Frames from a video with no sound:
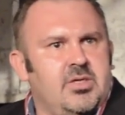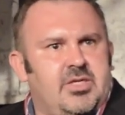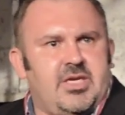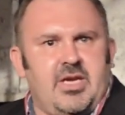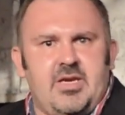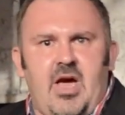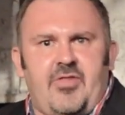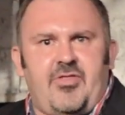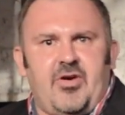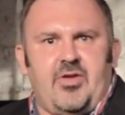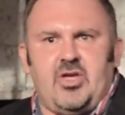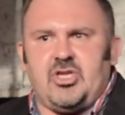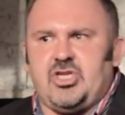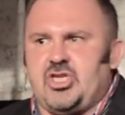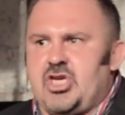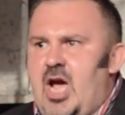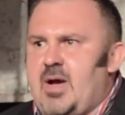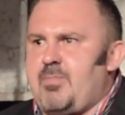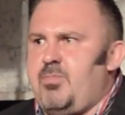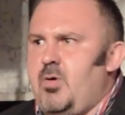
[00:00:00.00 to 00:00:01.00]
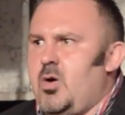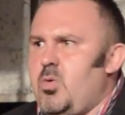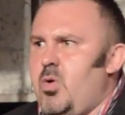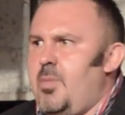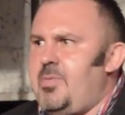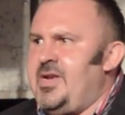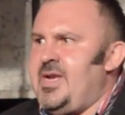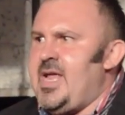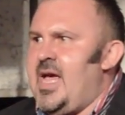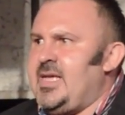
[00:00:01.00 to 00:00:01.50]
Did not think the checkbook
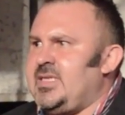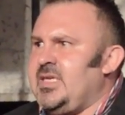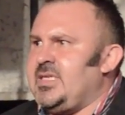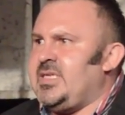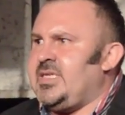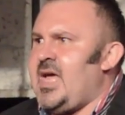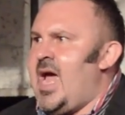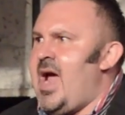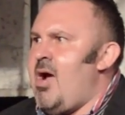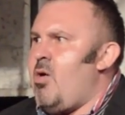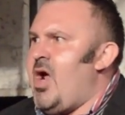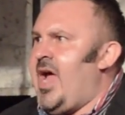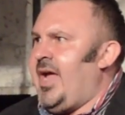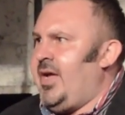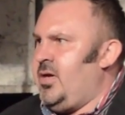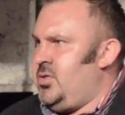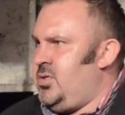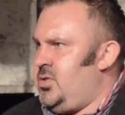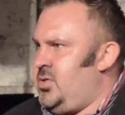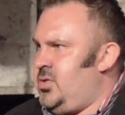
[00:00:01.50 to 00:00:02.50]
would be necessary.